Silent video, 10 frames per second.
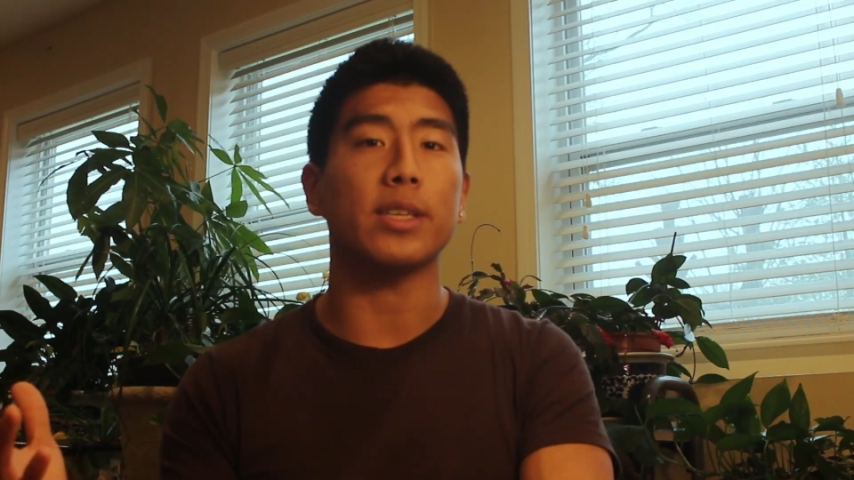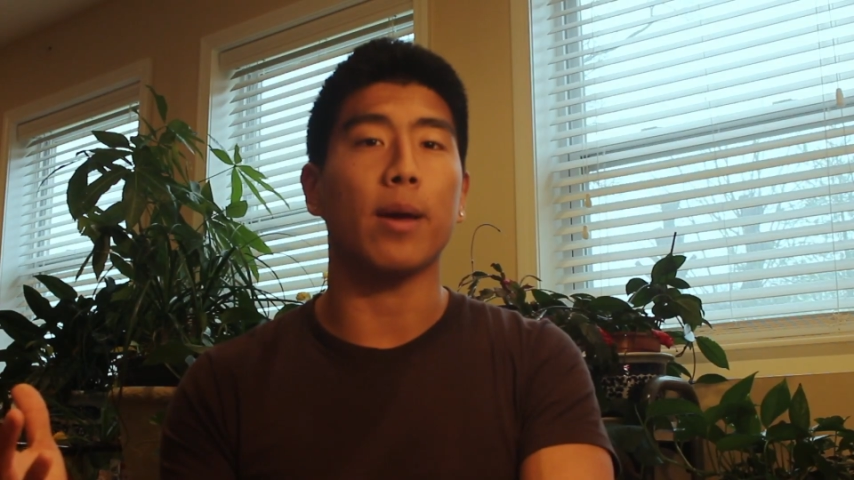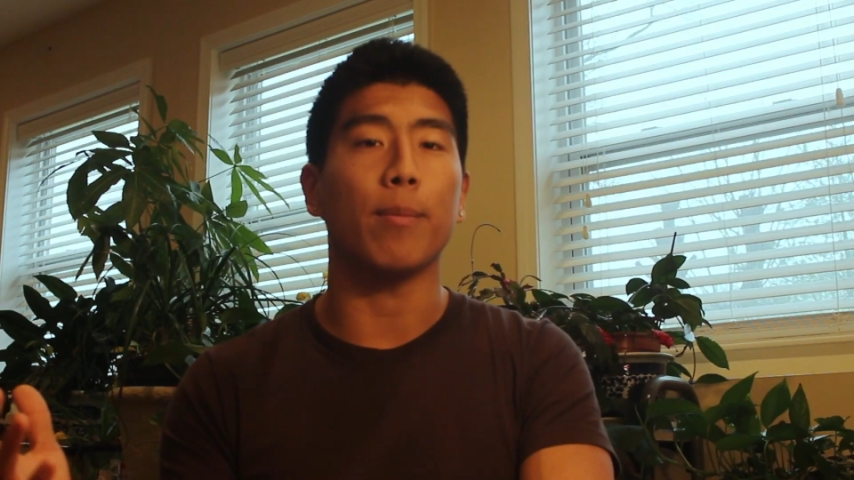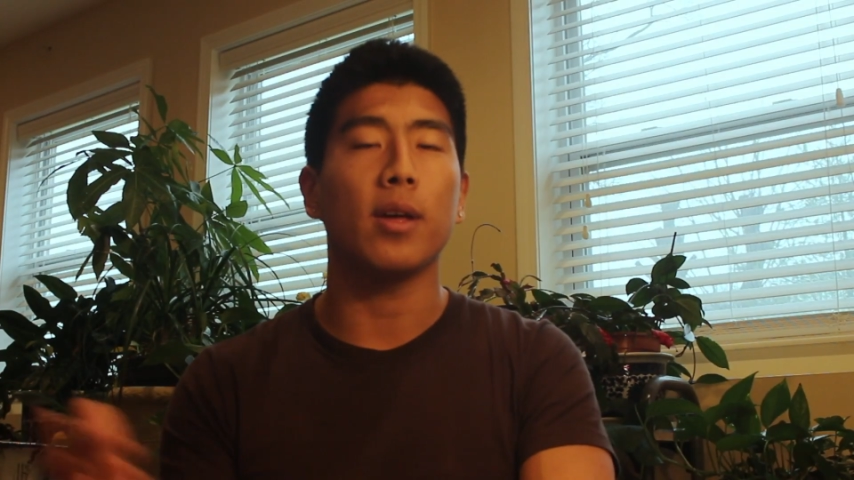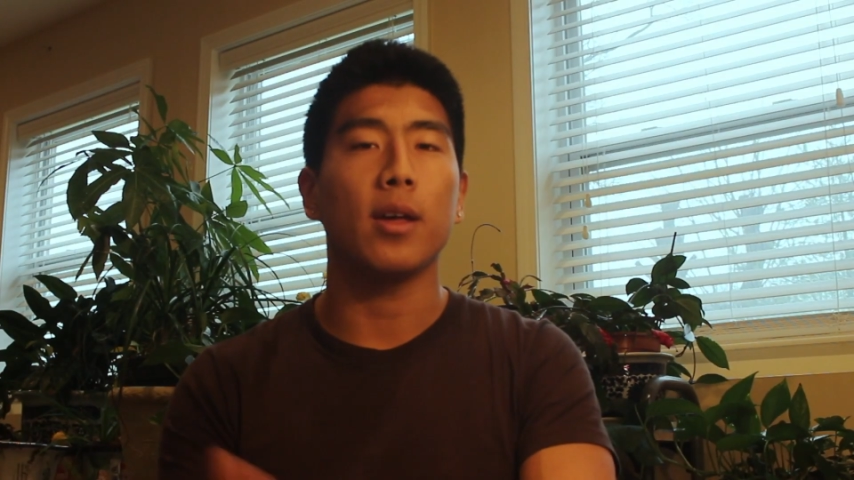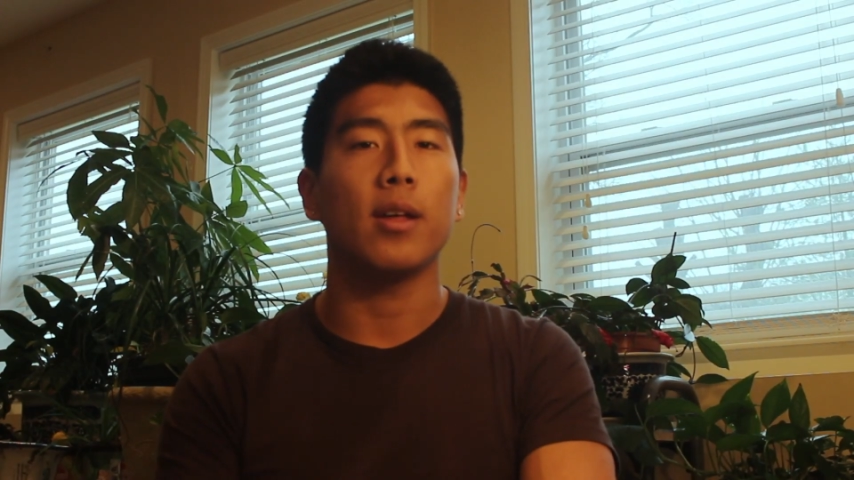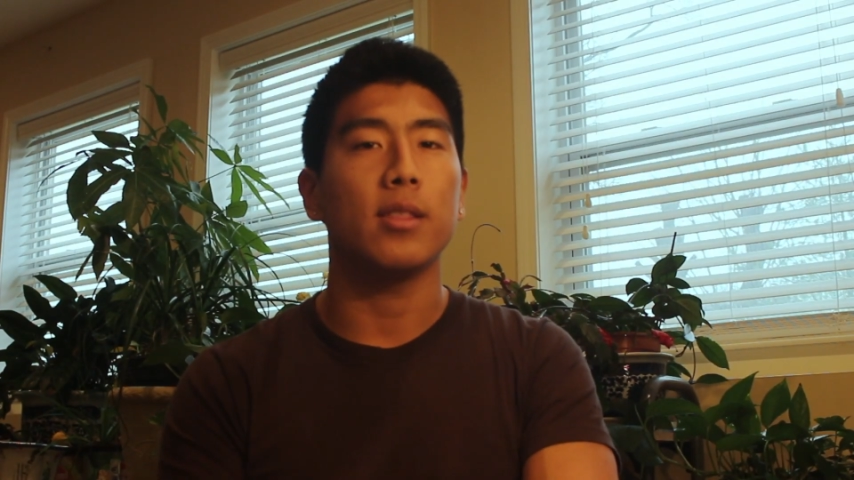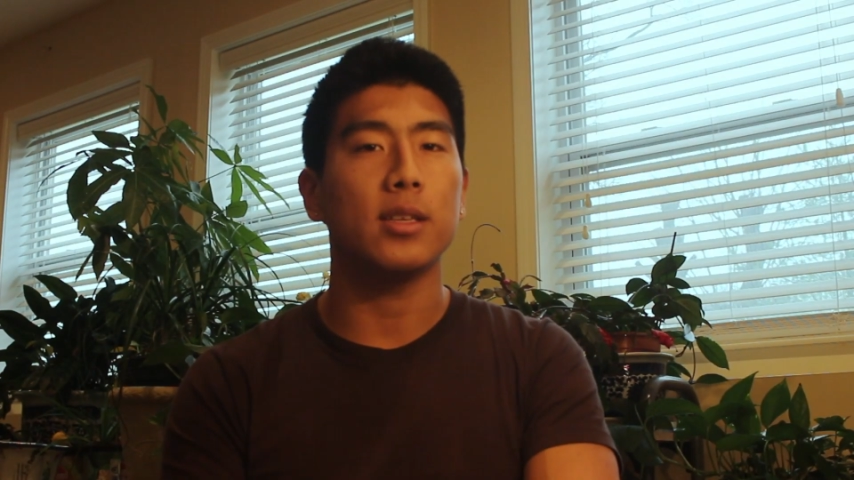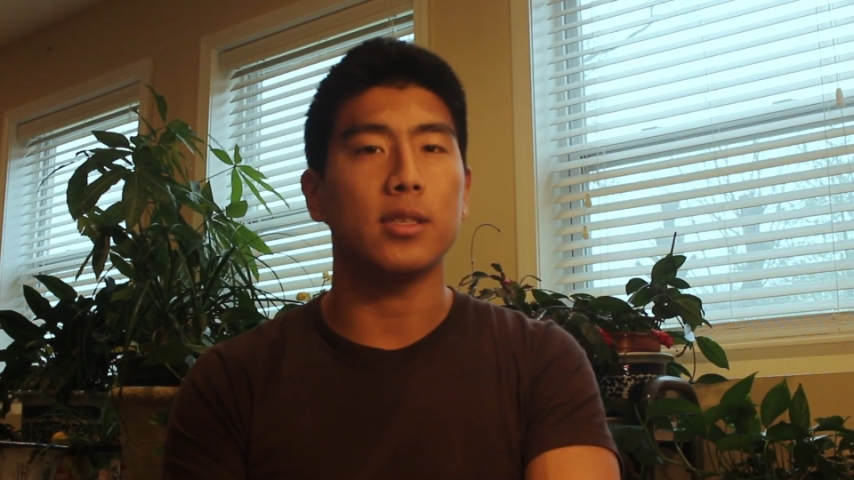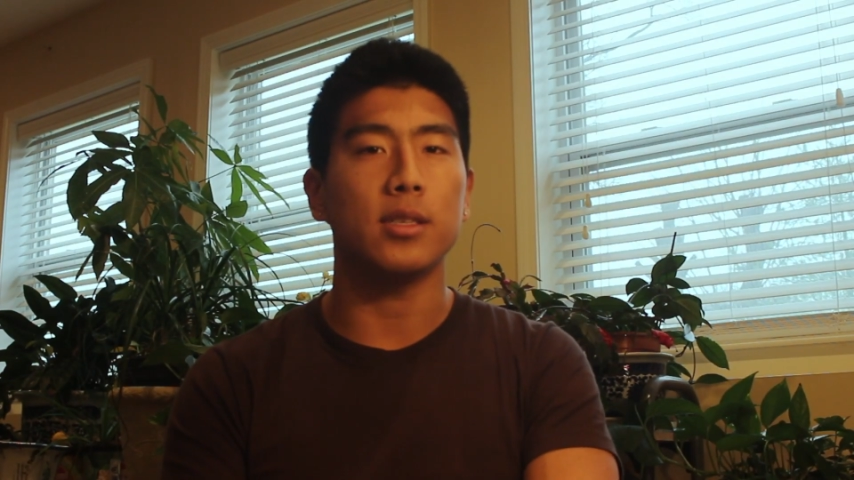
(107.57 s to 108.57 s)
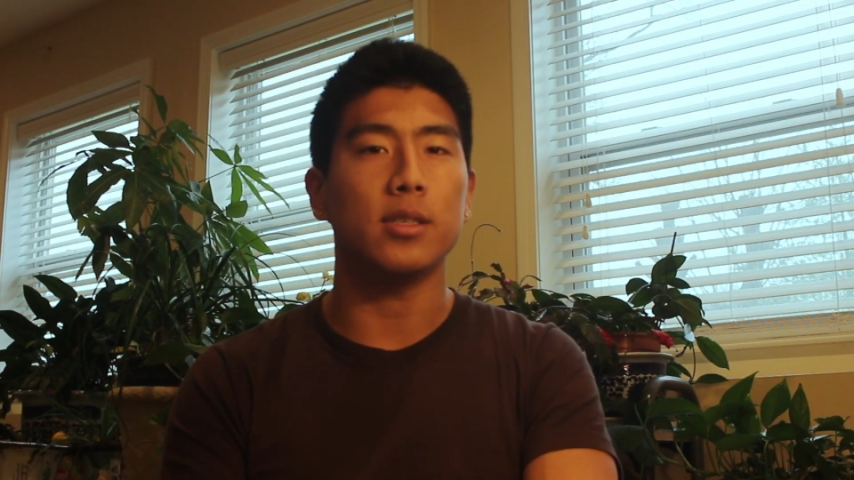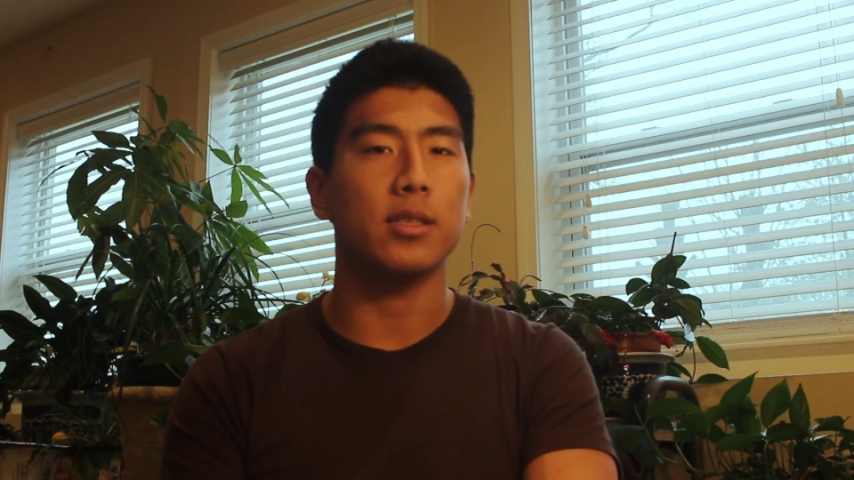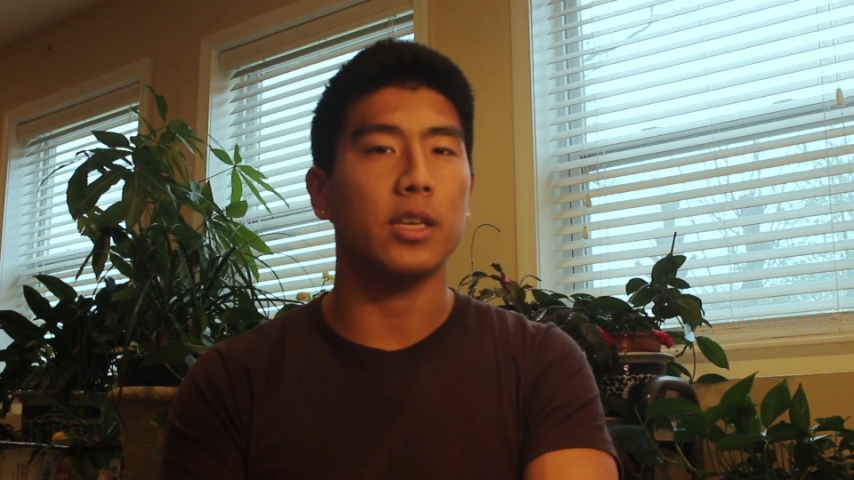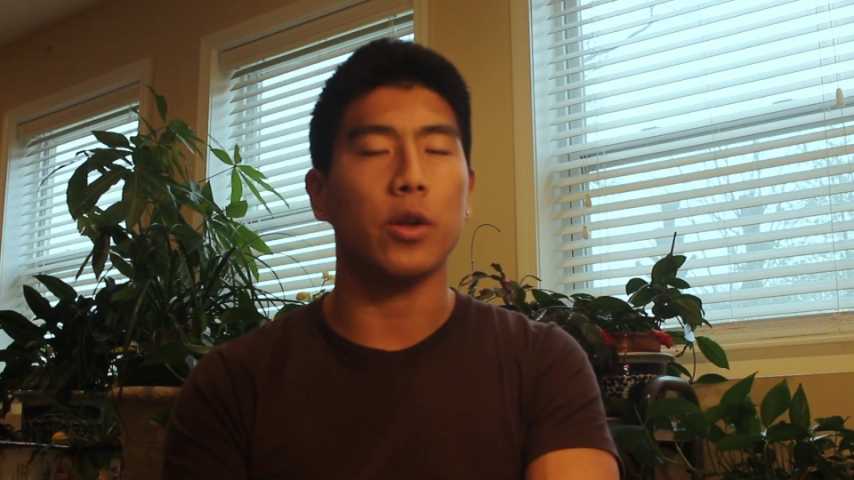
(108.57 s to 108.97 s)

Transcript: exam. This is,